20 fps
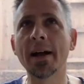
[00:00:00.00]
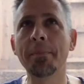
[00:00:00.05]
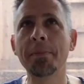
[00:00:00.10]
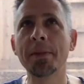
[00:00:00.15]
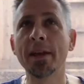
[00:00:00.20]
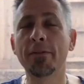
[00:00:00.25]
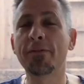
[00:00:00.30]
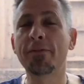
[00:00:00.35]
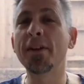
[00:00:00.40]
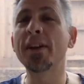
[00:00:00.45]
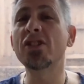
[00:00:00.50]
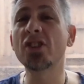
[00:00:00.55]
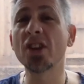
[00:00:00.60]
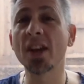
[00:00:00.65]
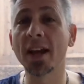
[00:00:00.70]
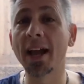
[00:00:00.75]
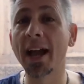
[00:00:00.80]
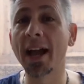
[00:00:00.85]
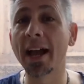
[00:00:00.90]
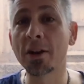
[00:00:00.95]

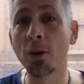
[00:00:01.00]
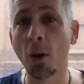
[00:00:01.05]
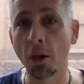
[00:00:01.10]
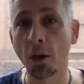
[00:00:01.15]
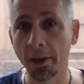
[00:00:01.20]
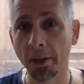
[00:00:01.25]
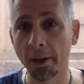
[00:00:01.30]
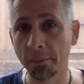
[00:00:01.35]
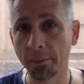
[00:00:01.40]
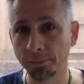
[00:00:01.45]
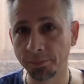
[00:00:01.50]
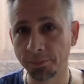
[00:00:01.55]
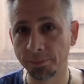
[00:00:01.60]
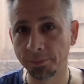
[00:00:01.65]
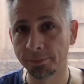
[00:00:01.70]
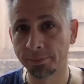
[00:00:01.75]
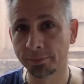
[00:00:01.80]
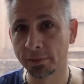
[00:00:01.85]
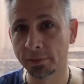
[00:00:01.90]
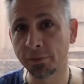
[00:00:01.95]
fishing, I call it.
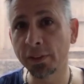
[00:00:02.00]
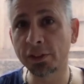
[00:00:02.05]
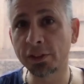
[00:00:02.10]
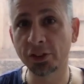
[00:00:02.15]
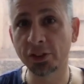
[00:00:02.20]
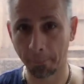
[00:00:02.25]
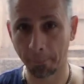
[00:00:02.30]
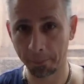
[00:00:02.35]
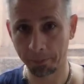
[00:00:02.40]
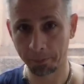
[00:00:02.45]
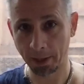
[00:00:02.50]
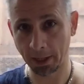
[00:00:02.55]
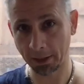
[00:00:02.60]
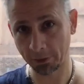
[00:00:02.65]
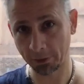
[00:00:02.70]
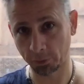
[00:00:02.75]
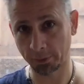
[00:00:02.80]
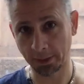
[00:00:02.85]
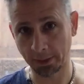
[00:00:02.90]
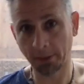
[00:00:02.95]
Fishing,
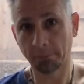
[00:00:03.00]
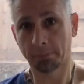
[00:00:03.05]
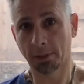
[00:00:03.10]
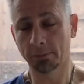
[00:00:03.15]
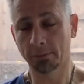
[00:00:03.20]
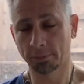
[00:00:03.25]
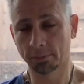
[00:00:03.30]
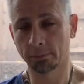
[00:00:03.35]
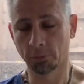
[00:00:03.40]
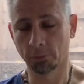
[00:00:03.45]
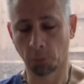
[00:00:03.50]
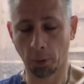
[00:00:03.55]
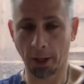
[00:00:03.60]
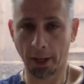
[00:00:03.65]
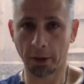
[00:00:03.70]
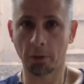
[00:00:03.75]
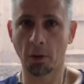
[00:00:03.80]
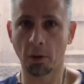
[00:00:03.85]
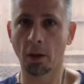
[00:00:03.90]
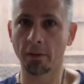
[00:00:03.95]
that's what I
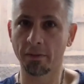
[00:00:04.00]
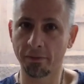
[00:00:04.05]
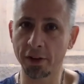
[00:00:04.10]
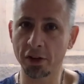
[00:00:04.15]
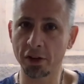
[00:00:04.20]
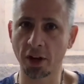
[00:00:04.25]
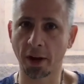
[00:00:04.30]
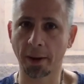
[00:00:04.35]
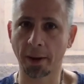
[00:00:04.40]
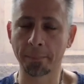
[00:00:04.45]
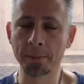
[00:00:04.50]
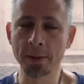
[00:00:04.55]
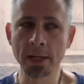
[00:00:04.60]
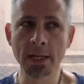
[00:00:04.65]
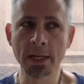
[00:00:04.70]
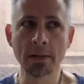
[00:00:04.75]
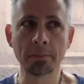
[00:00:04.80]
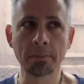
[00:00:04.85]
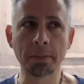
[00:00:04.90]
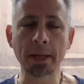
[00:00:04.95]
call it, fishing.
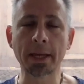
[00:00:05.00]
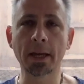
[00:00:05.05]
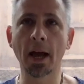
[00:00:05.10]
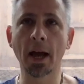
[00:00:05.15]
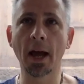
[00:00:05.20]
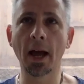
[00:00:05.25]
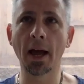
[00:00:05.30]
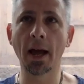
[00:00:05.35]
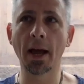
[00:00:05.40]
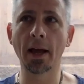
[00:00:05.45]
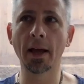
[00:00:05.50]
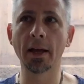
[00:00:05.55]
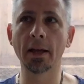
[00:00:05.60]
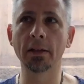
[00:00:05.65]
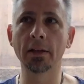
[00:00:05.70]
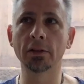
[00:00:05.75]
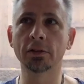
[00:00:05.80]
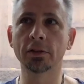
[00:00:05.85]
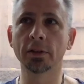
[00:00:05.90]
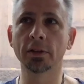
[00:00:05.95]

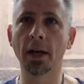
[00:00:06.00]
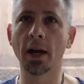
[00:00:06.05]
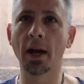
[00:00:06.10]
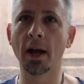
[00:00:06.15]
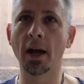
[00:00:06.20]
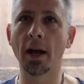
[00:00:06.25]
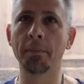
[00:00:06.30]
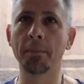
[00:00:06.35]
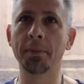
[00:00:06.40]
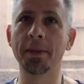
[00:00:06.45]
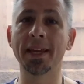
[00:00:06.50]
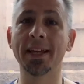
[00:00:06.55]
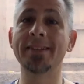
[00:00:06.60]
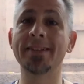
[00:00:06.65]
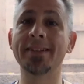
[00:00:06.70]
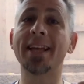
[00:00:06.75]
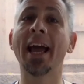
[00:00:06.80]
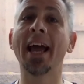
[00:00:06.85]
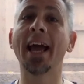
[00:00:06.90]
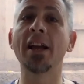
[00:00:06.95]
Because the
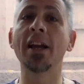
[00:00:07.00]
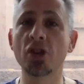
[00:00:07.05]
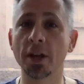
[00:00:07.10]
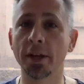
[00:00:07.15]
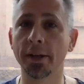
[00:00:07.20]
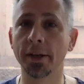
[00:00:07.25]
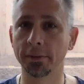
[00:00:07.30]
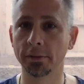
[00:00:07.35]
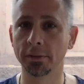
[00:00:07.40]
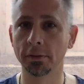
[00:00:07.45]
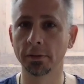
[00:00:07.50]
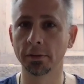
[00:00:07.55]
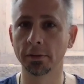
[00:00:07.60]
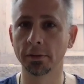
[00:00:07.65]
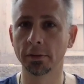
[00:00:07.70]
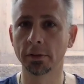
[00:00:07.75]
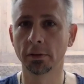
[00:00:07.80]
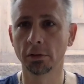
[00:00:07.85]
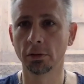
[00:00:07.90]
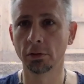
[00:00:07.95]
intention
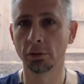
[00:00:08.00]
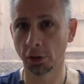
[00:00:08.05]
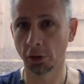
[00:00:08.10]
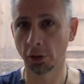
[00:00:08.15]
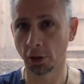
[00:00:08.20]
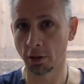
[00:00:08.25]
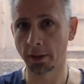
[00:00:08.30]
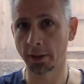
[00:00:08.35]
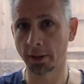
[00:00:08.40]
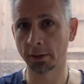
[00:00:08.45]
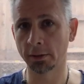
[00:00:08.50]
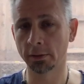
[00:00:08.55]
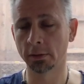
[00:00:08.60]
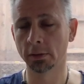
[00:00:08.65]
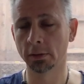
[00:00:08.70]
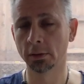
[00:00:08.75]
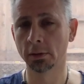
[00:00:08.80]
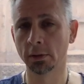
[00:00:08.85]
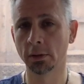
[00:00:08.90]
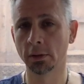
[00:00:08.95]

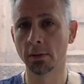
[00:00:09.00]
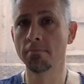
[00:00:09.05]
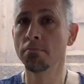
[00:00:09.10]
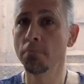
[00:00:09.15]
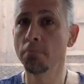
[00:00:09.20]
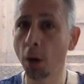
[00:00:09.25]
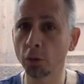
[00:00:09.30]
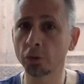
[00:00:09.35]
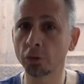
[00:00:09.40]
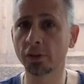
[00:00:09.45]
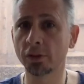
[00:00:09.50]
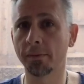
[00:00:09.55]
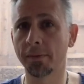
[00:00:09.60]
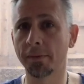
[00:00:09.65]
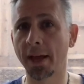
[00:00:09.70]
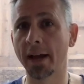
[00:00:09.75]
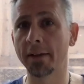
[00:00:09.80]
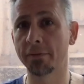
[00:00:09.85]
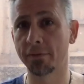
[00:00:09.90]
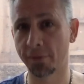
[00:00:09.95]
during most of
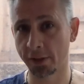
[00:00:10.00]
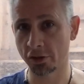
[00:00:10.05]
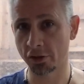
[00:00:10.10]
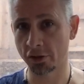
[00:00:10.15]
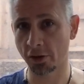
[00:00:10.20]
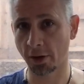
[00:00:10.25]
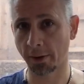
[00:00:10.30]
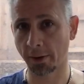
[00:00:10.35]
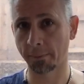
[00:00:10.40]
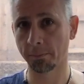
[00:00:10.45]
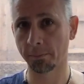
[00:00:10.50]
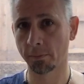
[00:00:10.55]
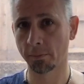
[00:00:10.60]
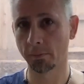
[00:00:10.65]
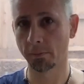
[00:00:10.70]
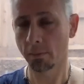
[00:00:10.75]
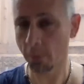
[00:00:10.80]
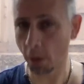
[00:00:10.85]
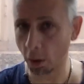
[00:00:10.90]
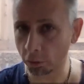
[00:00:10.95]
that fishing,
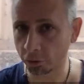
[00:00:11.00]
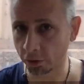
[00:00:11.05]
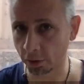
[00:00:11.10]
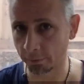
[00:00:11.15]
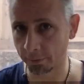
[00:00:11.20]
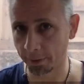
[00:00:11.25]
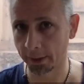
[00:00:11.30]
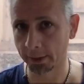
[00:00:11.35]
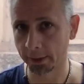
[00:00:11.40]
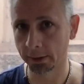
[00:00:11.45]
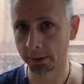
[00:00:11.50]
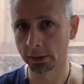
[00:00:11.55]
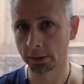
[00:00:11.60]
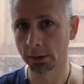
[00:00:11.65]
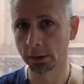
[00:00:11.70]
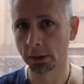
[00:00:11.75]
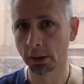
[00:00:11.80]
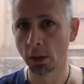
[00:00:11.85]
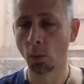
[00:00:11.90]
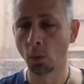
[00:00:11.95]
most of it,
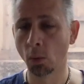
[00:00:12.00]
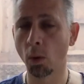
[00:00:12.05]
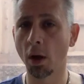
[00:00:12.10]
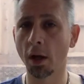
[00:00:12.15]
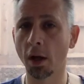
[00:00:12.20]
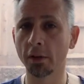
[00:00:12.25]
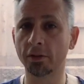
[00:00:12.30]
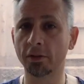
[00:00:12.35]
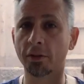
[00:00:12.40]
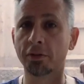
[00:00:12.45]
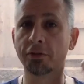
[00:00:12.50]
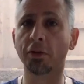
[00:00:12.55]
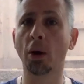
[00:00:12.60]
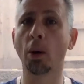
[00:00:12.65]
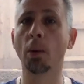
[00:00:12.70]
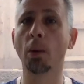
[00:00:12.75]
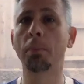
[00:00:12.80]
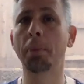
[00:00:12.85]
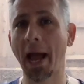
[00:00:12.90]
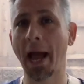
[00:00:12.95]
was to throw
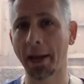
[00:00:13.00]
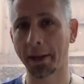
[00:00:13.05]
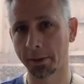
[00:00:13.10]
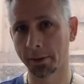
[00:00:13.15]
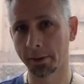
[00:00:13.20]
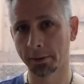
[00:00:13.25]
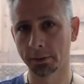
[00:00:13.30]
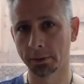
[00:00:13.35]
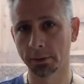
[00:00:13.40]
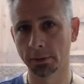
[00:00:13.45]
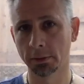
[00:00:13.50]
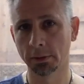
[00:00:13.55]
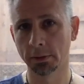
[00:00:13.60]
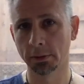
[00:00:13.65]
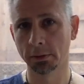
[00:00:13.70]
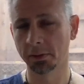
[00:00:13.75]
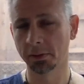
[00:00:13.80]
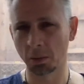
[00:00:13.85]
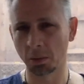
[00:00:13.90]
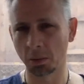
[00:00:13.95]
it back.
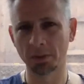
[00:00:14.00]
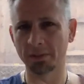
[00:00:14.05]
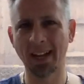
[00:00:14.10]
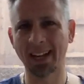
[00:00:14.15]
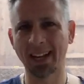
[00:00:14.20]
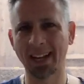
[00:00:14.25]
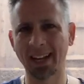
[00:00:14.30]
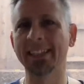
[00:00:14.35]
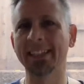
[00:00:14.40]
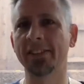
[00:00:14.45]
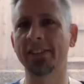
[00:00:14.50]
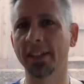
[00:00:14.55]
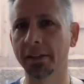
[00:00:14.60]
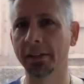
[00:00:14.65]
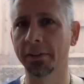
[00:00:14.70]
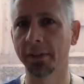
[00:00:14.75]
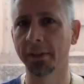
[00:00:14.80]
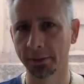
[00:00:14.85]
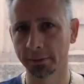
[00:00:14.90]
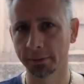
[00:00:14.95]
In other words, not catch
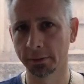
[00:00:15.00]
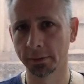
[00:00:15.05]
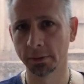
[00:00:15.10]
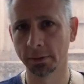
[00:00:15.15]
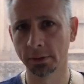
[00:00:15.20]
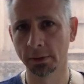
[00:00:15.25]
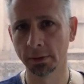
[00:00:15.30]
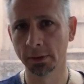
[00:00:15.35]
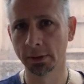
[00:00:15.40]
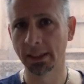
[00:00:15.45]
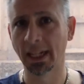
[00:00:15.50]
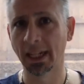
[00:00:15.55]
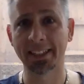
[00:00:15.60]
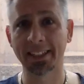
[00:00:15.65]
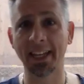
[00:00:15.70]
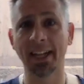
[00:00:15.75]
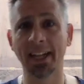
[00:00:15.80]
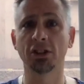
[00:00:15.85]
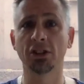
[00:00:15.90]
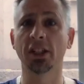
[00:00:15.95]
anything, not
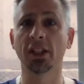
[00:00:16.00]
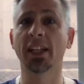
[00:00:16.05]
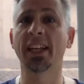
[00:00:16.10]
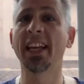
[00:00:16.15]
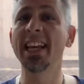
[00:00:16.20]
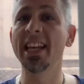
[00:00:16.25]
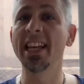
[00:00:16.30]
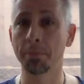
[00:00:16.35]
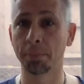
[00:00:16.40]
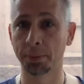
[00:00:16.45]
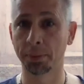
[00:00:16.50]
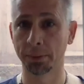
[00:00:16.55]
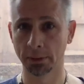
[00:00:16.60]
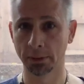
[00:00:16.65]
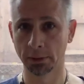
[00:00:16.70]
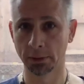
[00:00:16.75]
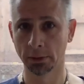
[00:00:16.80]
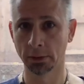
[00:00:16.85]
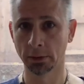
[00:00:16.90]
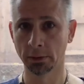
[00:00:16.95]
catch and keep.
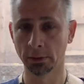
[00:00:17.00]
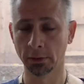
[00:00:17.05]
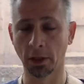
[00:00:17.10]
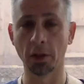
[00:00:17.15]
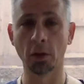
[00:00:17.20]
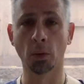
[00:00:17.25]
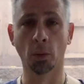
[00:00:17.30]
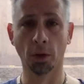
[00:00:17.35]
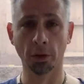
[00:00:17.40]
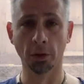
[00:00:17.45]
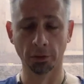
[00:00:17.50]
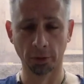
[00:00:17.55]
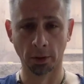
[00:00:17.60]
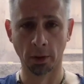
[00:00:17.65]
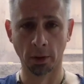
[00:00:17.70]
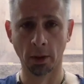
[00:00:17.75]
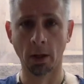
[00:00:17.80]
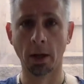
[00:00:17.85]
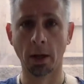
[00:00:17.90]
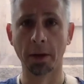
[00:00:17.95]
In other words,
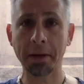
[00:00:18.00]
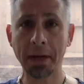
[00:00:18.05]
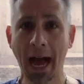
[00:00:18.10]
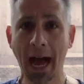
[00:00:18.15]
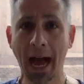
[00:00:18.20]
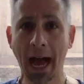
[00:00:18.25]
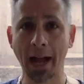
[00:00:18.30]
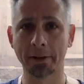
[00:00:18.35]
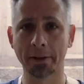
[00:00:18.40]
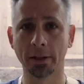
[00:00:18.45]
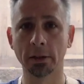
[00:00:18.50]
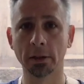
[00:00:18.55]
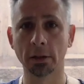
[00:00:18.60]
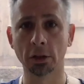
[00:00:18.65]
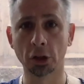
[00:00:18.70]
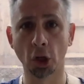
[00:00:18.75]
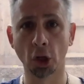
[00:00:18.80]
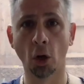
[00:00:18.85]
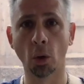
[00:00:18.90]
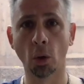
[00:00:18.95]
not
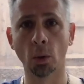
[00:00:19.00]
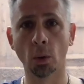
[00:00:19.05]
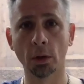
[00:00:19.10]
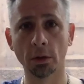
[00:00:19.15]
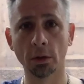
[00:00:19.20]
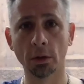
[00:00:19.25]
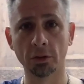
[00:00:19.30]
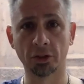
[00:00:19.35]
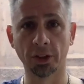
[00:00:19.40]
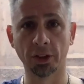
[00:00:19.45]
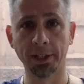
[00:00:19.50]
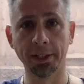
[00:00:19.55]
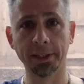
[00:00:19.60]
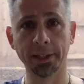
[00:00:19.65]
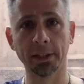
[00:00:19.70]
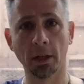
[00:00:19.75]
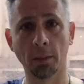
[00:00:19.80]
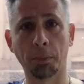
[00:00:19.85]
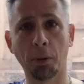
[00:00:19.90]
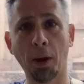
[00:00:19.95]
go
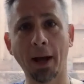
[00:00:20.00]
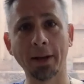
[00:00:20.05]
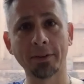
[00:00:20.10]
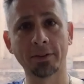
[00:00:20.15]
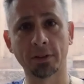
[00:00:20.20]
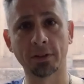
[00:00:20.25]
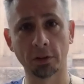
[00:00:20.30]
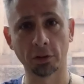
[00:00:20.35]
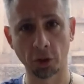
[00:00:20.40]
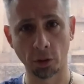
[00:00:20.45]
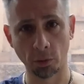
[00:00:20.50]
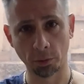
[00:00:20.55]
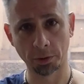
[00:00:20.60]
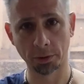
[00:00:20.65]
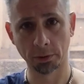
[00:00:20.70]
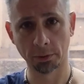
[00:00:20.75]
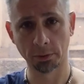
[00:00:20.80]
see a prostitute,